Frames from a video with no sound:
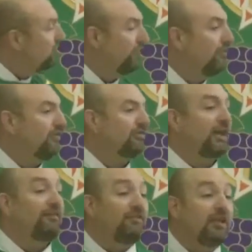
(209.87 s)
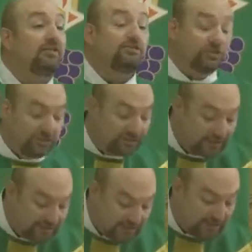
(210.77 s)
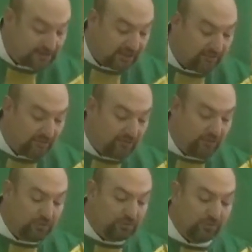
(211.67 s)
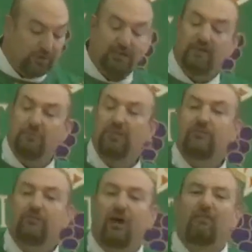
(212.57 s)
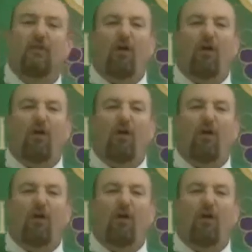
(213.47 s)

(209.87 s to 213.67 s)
of this life, the uncertainties of the future, in the midst of